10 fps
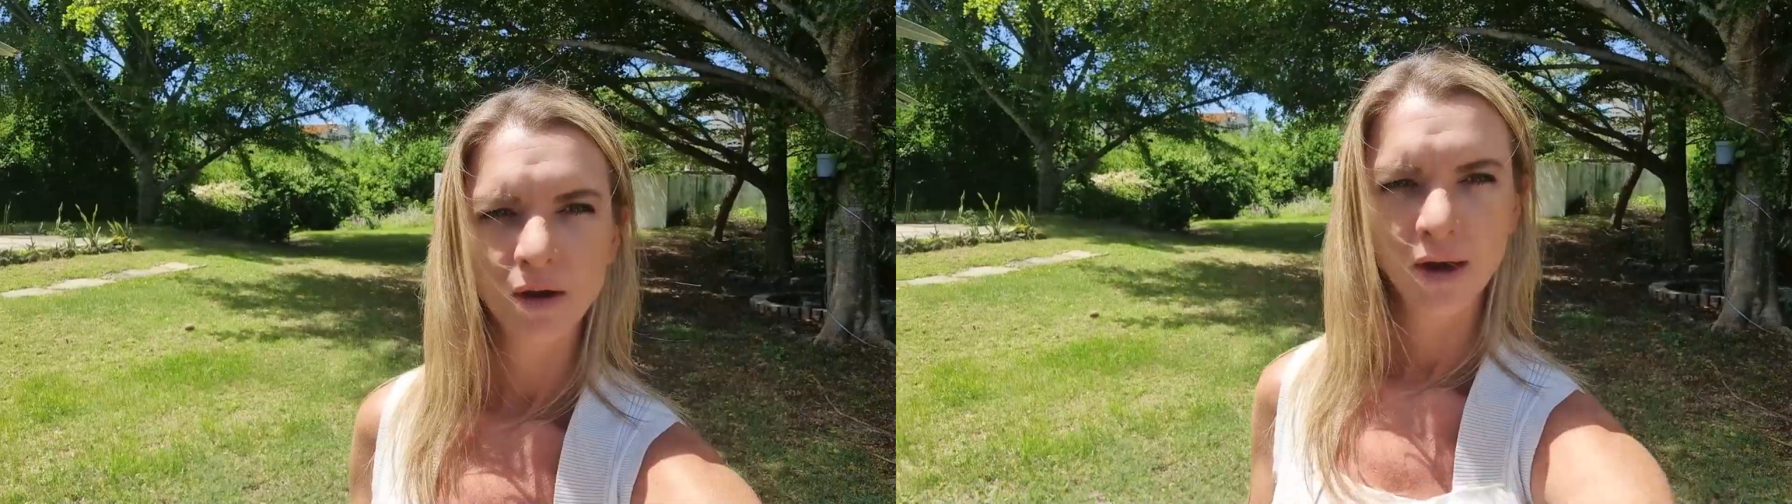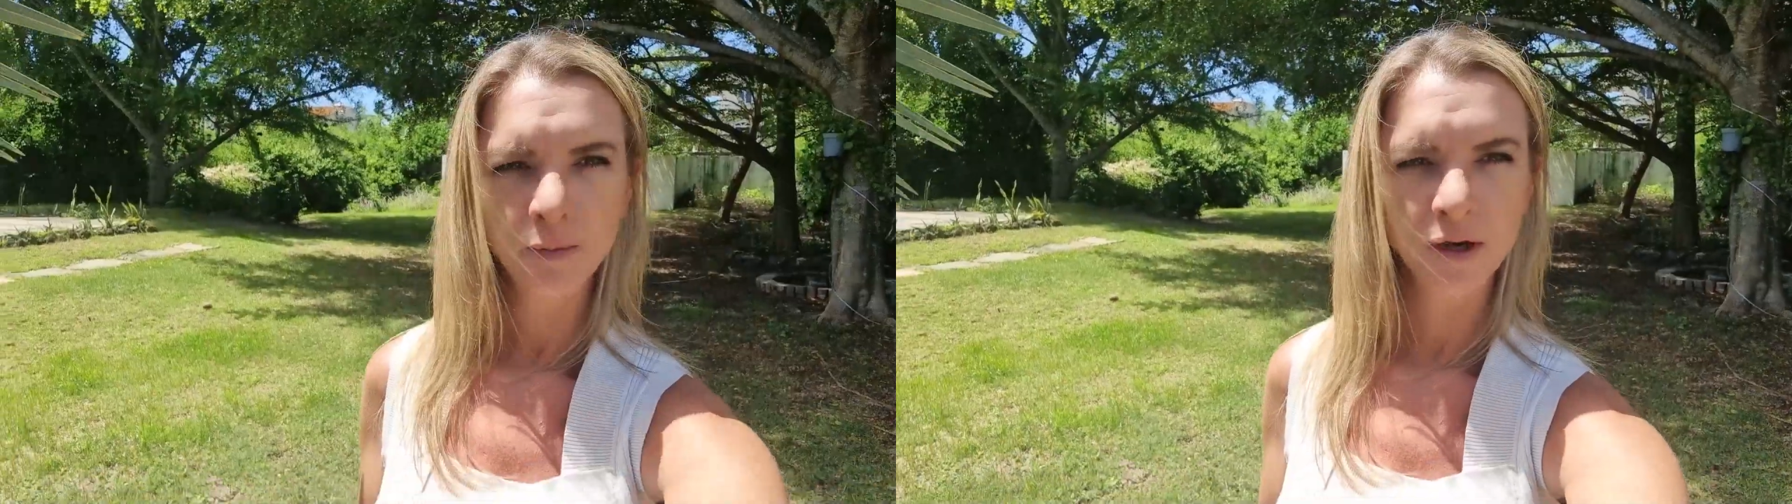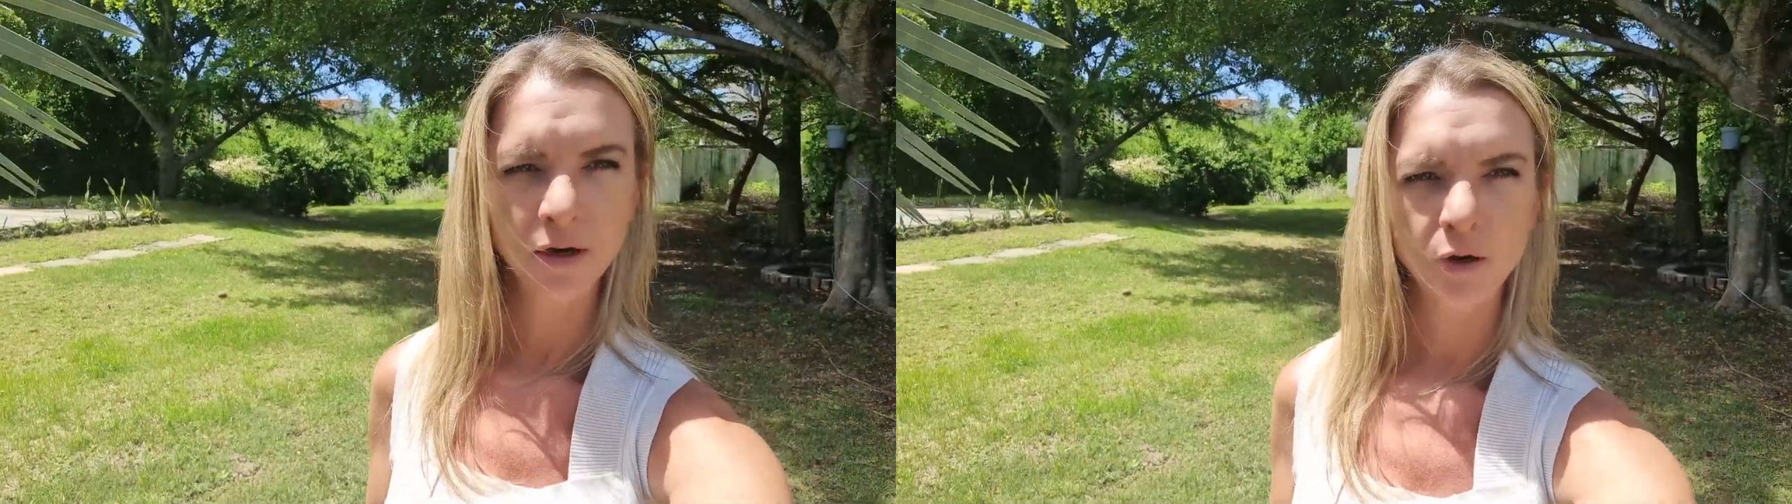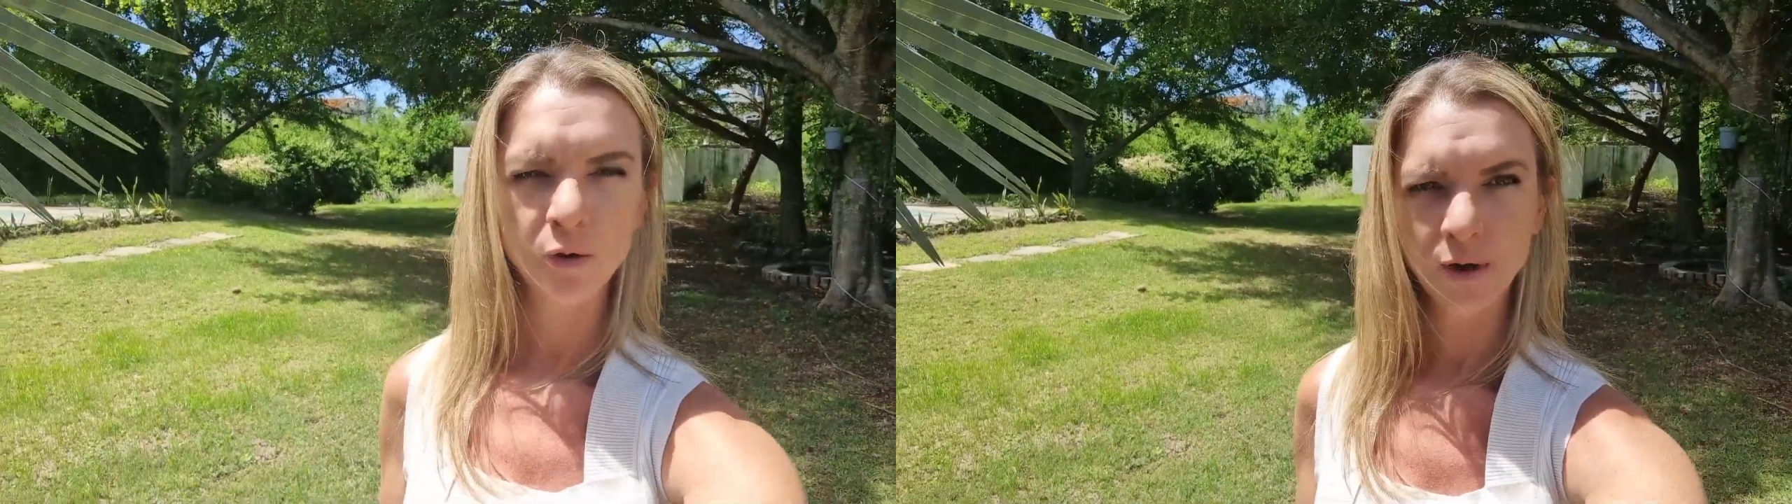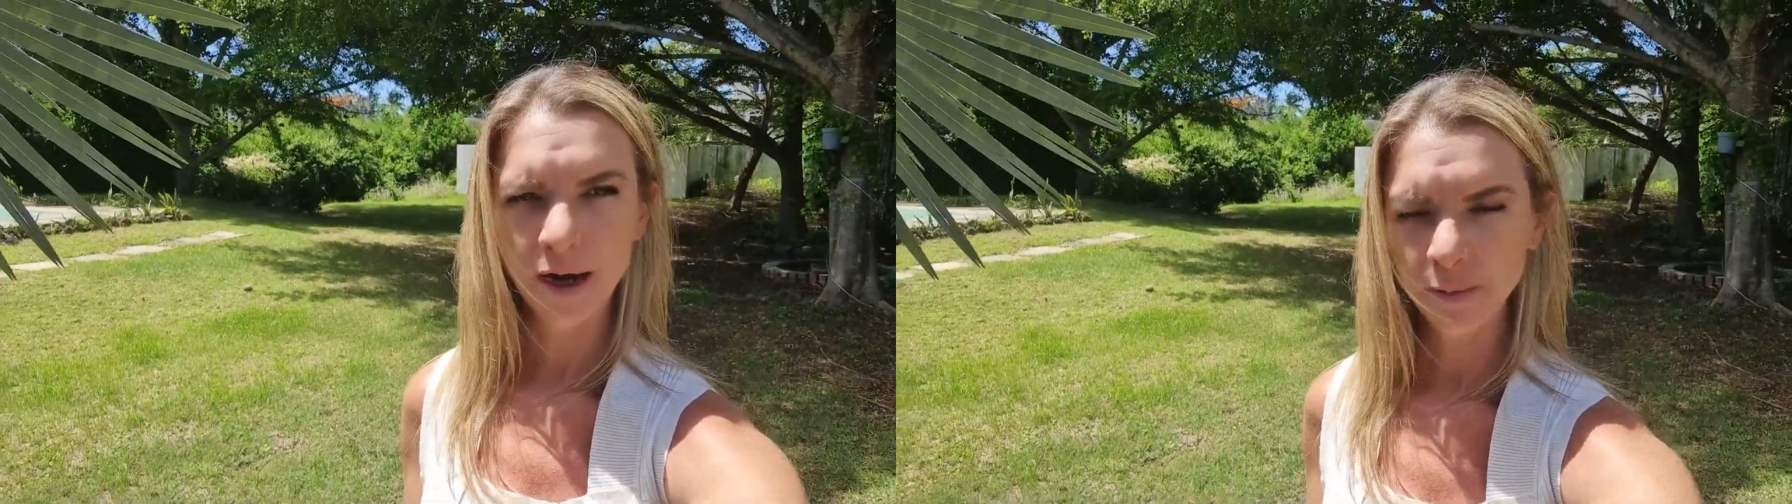I'm going to
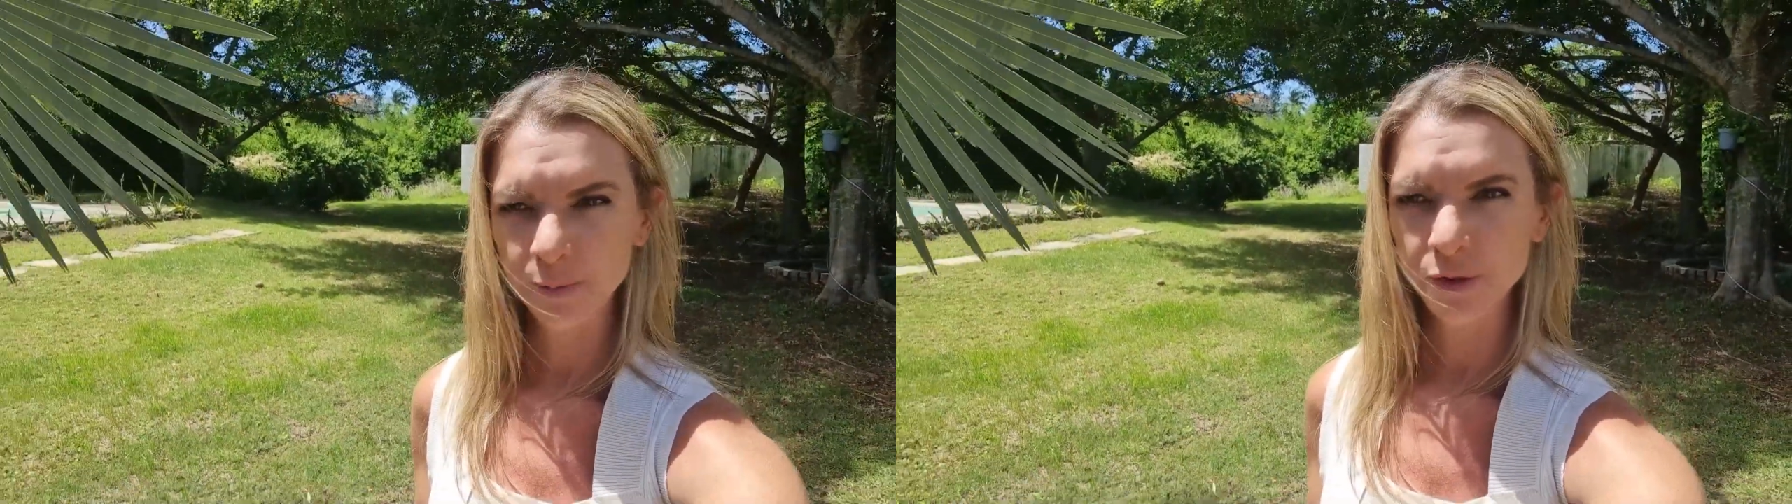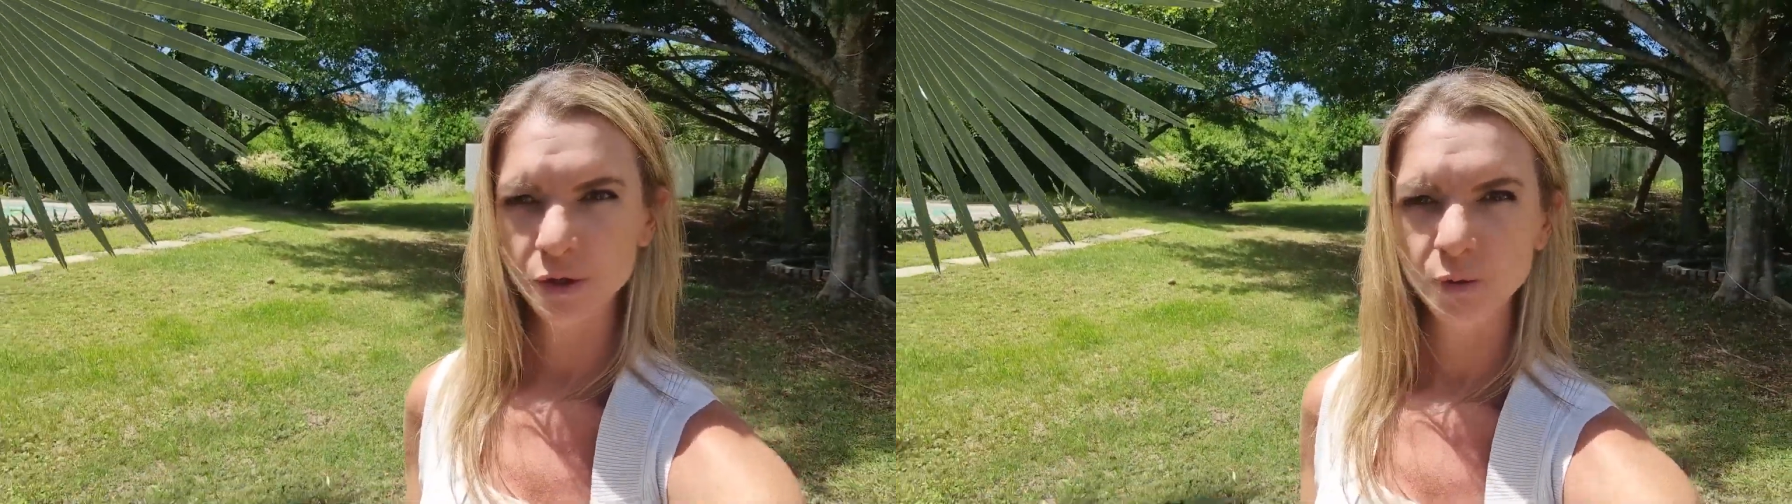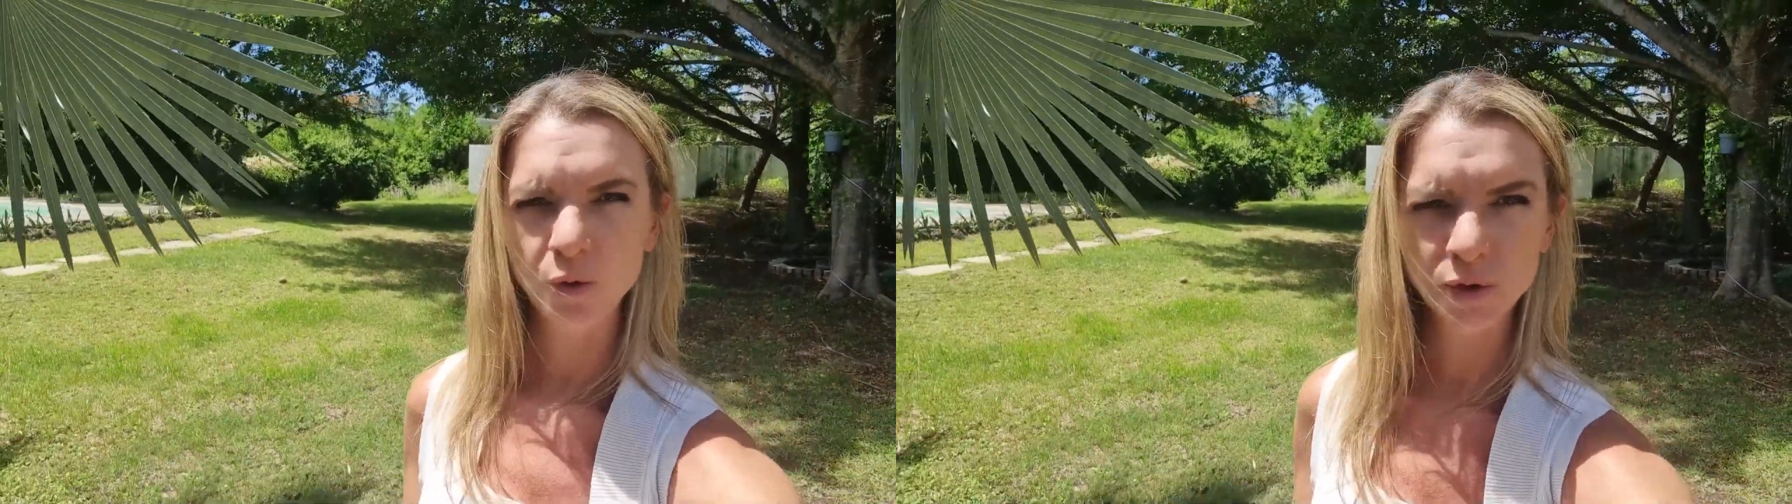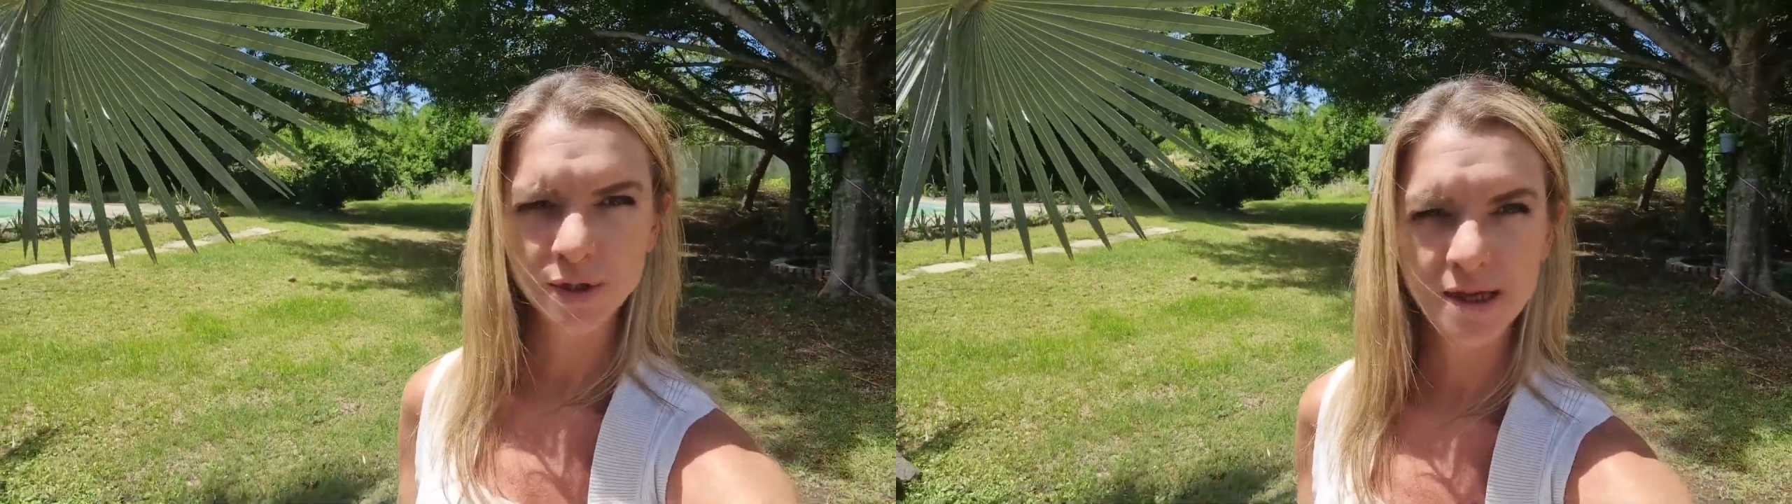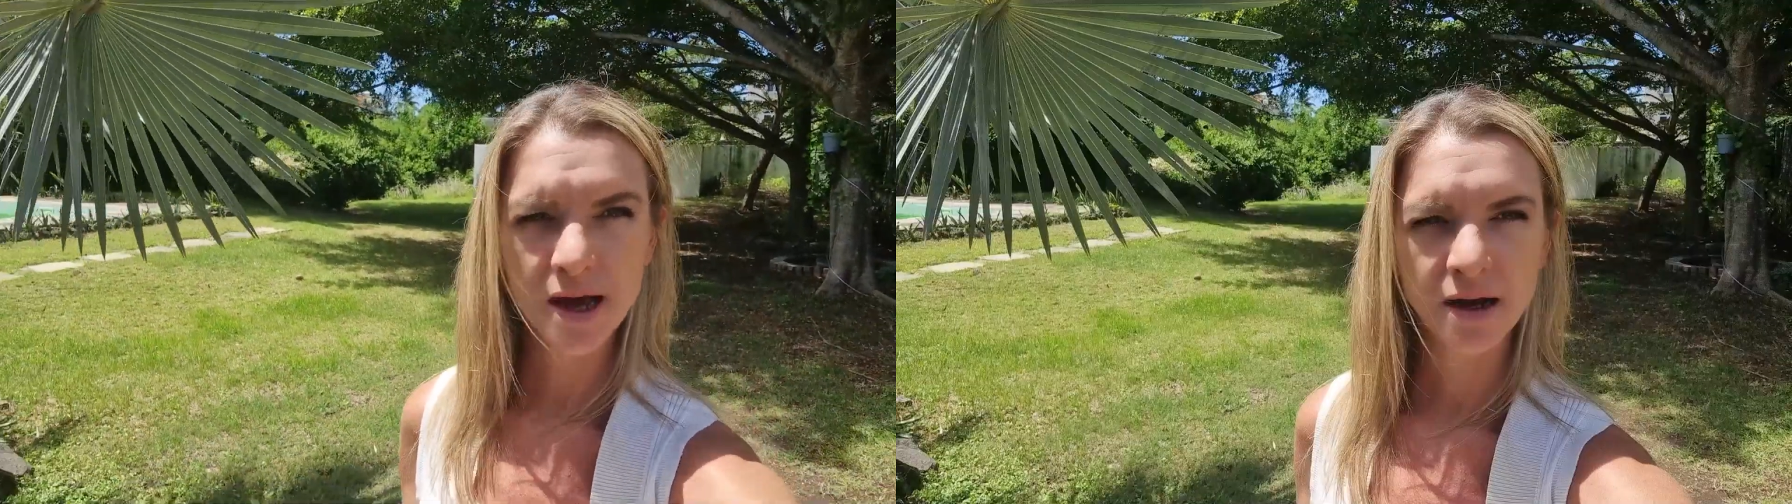go up towards the